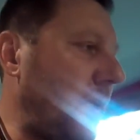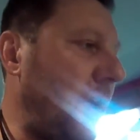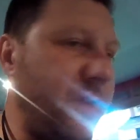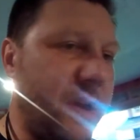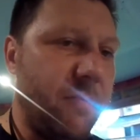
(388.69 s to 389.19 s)

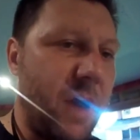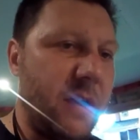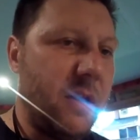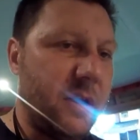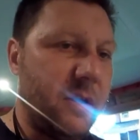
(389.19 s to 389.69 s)
if you
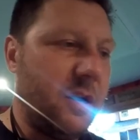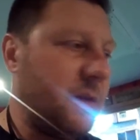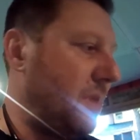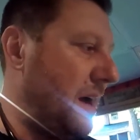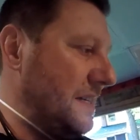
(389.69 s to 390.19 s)
combine, like,
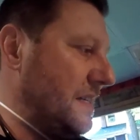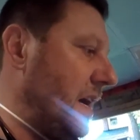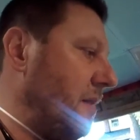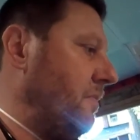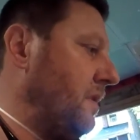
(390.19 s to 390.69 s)
combined
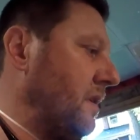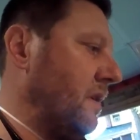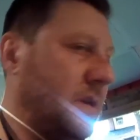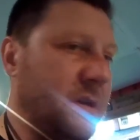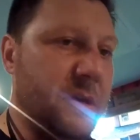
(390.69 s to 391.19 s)
time.
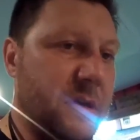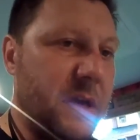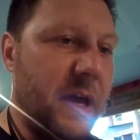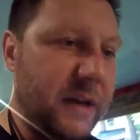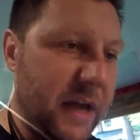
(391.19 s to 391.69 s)

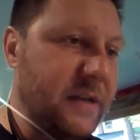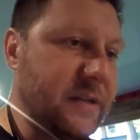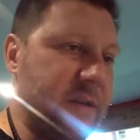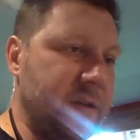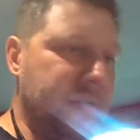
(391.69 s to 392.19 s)
And yes,